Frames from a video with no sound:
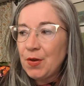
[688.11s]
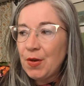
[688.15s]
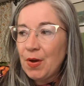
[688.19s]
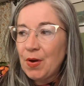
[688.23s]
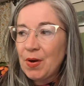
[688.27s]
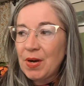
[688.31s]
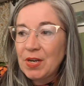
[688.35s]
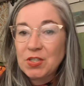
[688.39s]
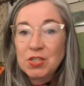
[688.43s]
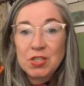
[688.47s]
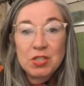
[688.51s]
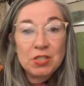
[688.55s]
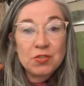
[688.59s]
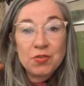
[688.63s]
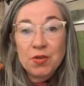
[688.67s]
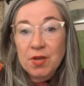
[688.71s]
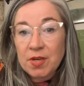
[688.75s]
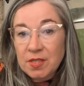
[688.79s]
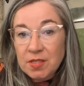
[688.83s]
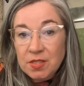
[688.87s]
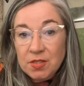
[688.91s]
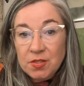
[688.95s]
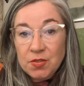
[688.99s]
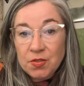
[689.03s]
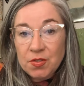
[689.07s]
are actually just
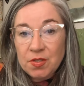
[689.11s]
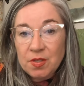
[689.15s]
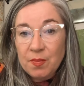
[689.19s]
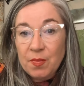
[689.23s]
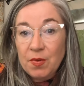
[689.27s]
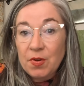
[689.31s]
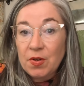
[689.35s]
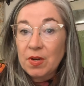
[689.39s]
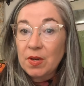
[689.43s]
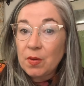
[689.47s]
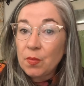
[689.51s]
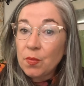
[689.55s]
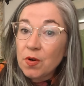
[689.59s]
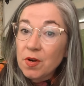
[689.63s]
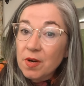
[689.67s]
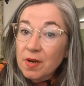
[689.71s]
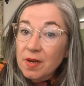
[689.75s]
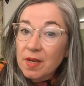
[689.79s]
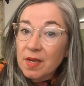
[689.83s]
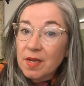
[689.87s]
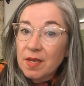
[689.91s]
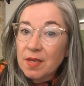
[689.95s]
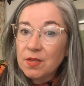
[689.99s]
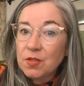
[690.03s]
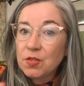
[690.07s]
trying to do community
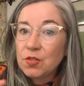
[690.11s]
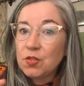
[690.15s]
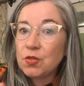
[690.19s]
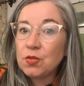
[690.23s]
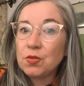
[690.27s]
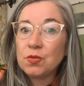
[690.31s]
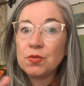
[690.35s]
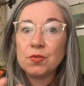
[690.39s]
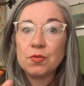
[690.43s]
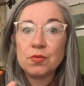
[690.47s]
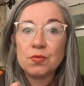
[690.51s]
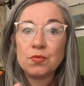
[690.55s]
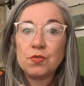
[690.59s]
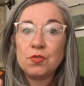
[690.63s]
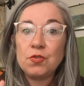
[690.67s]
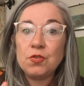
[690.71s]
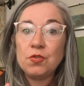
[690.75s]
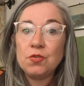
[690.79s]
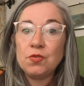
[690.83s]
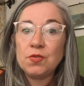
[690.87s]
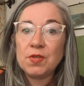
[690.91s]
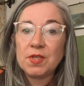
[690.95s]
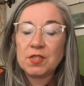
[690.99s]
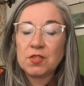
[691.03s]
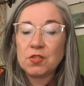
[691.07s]
work to
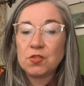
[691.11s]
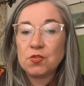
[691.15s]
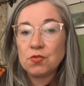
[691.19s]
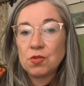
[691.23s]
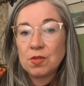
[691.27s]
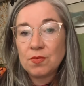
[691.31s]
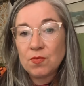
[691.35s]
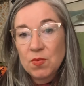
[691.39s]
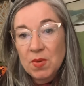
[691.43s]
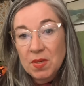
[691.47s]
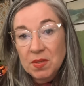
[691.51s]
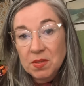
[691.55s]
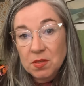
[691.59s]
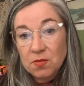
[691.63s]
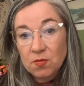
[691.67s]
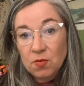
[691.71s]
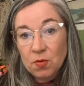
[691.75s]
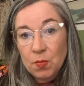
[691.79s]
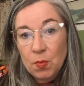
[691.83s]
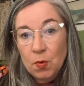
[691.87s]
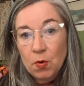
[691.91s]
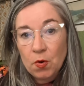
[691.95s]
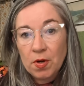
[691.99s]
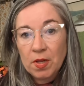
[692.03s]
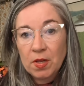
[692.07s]
do extreme amounts of
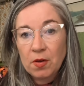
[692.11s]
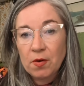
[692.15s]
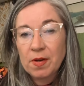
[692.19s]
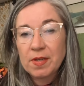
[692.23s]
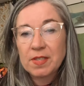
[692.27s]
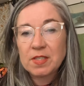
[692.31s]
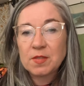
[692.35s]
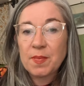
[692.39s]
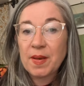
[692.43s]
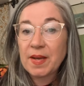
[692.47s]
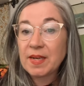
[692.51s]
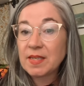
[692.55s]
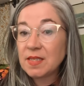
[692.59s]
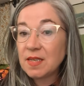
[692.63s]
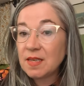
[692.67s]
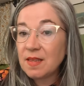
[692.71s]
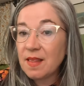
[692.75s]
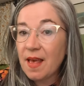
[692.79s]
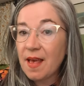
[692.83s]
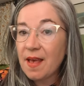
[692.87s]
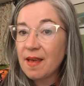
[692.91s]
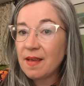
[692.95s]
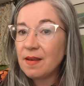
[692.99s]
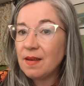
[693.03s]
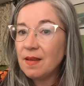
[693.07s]
reporting or expecting
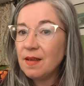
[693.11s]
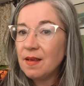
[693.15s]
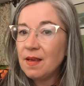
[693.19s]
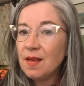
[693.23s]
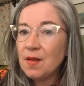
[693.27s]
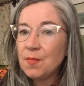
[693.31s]
that